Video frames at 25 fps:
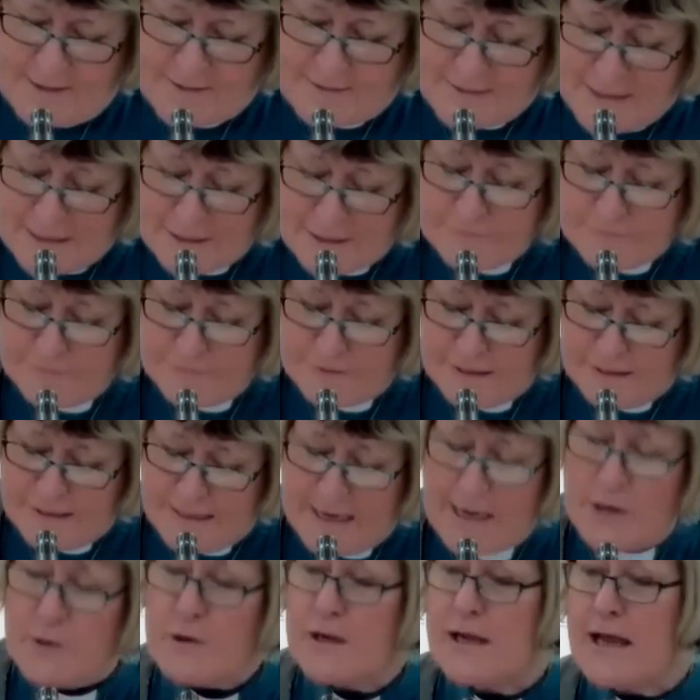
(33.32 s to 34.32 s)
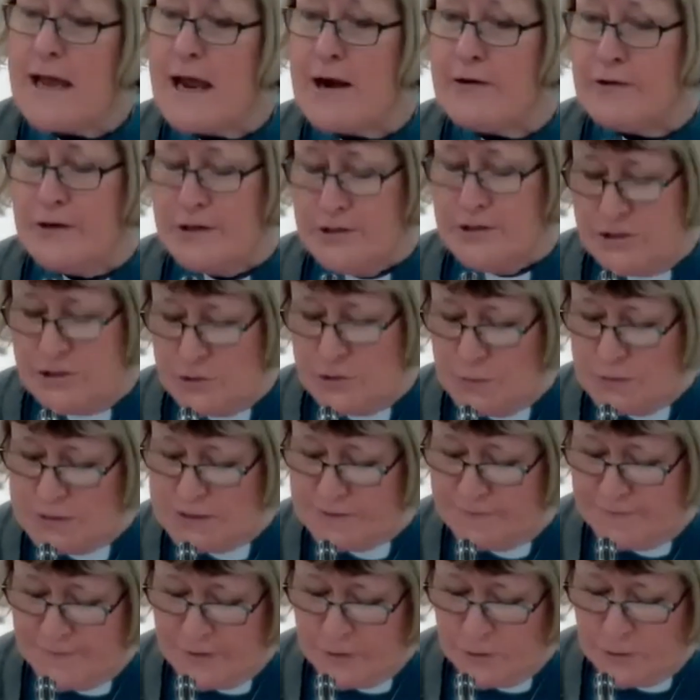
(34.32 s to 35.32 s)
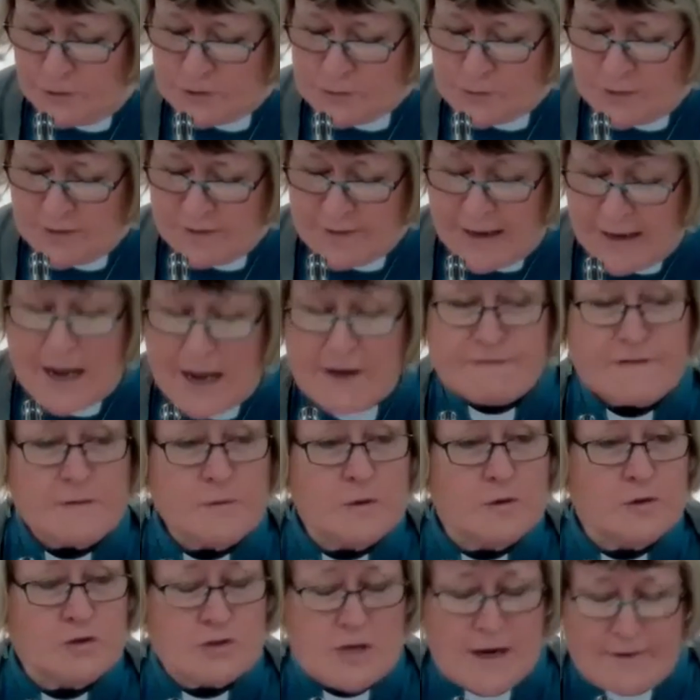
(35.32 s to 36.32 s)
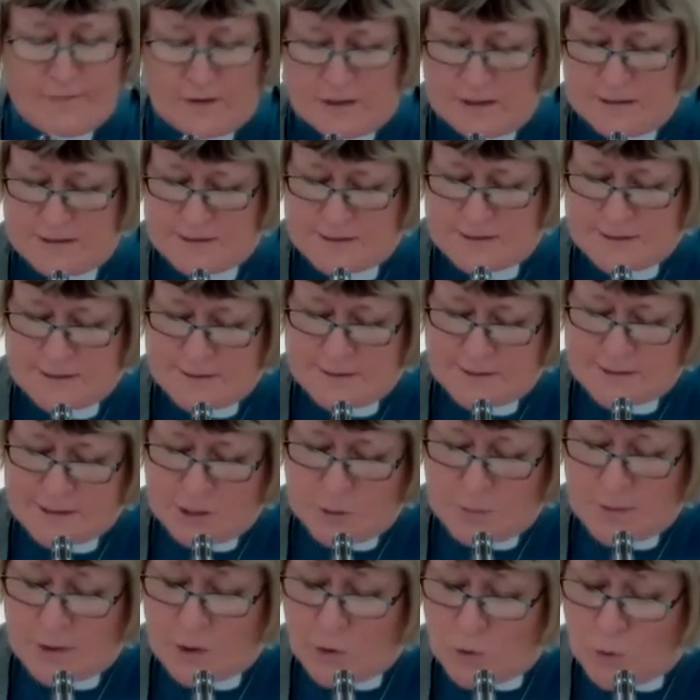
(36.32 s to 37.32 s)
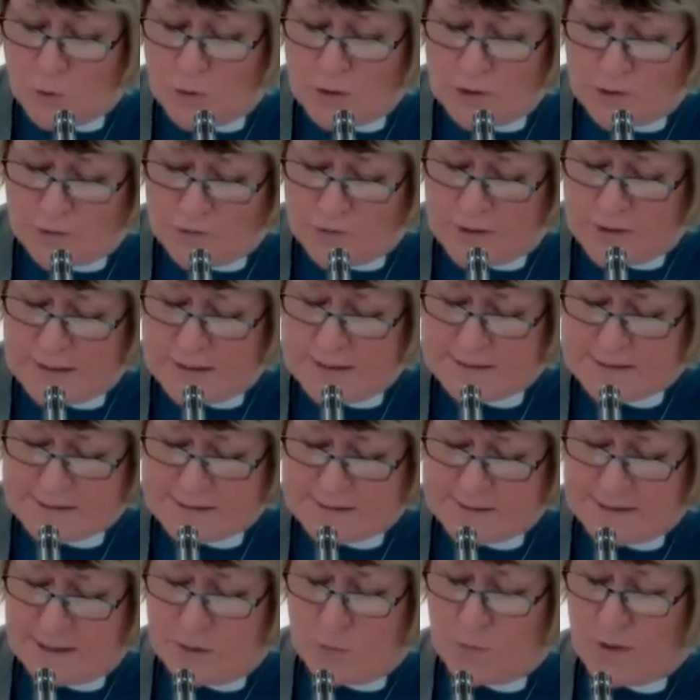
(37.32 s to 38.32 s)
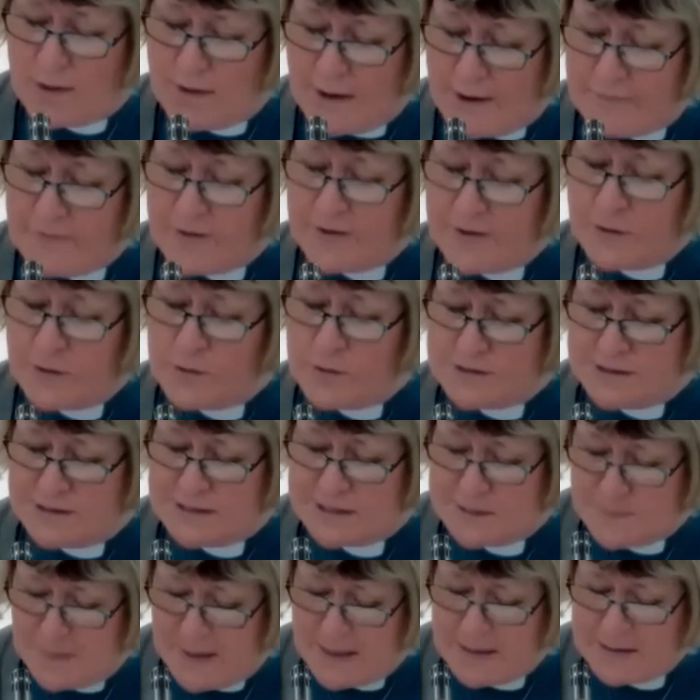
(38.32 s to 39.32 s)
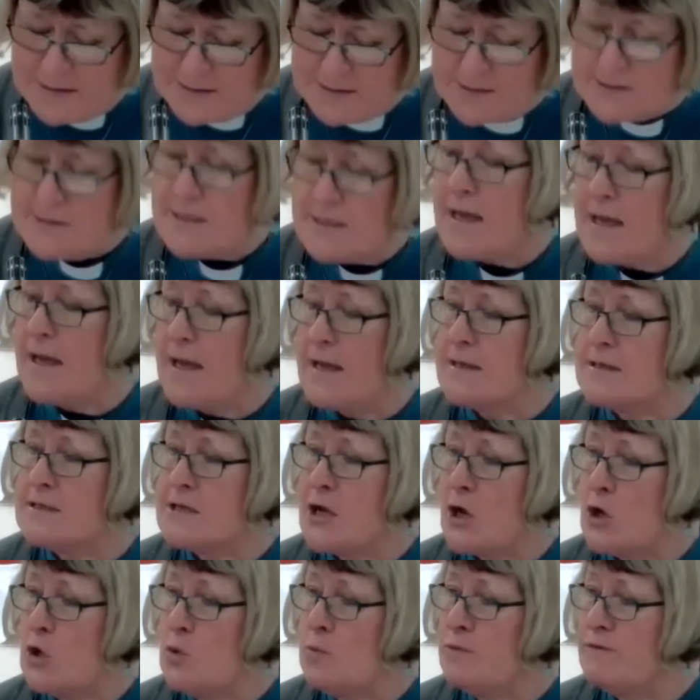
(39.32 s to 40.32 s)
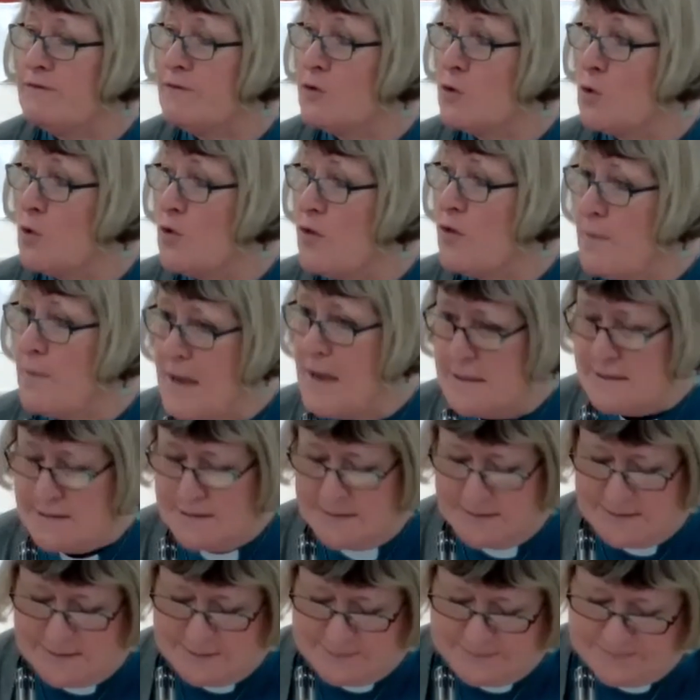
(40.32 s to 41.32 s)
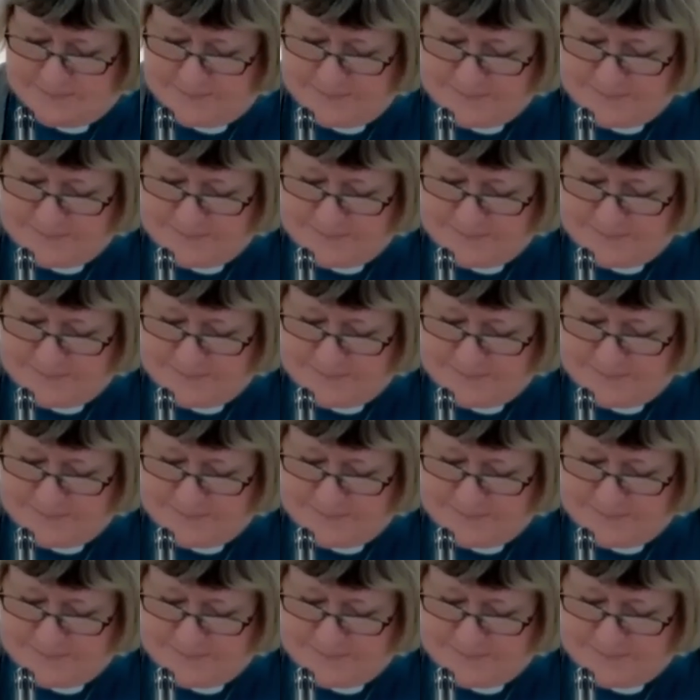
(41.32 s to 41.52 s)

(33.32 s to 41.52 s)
Thankfully, our carriage was filled with affable travellers, so we all agreed to sit wherever there was a space and hope for the best.